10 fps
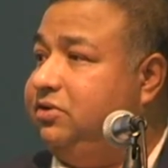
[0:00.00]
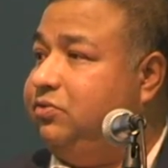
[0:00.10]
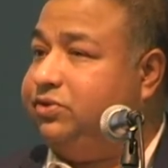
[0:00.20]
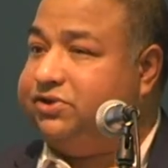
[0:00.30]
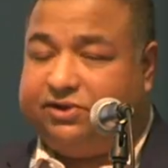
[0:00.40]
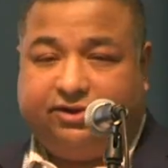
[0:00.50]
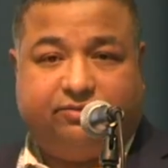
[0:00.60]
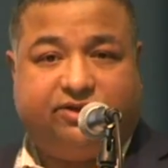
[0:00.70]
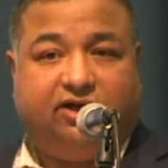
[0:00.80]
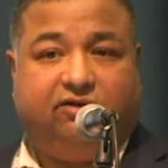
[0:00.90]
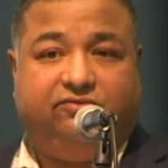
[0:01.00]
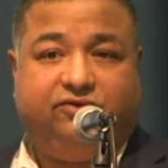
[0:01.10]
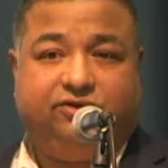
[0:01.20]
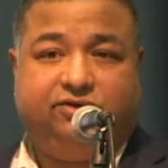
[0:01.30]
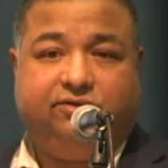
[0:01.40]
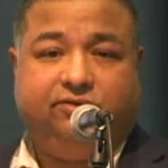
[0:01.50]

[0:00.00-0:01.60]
what is in themselves.